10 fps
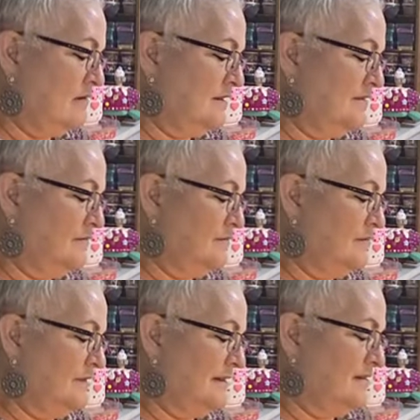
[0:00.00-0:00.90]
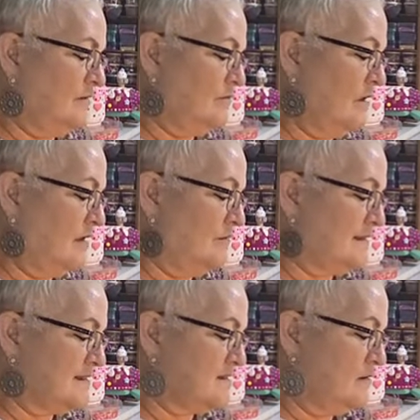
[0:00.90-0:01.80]
can you really go wrong with
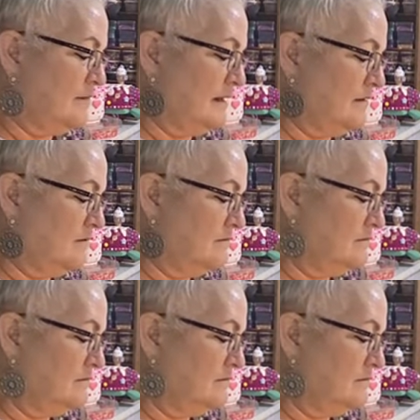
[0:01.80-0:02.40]
a snowman?